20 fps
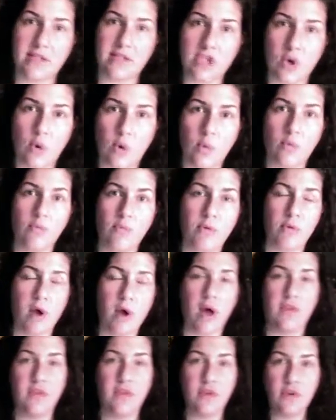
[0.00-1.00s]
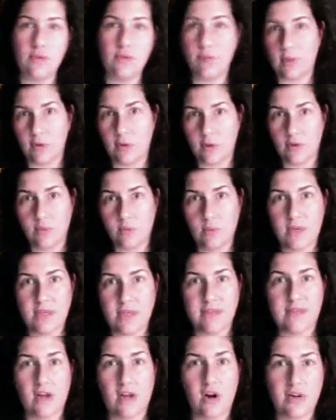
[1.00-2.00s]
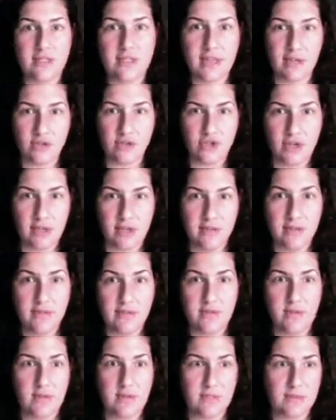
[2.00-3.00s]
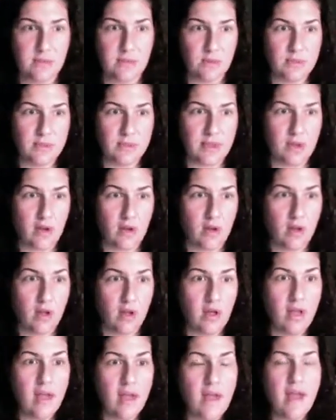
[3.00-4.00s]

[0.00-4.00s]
So on the new moon, we set our intentions for this moon cycle.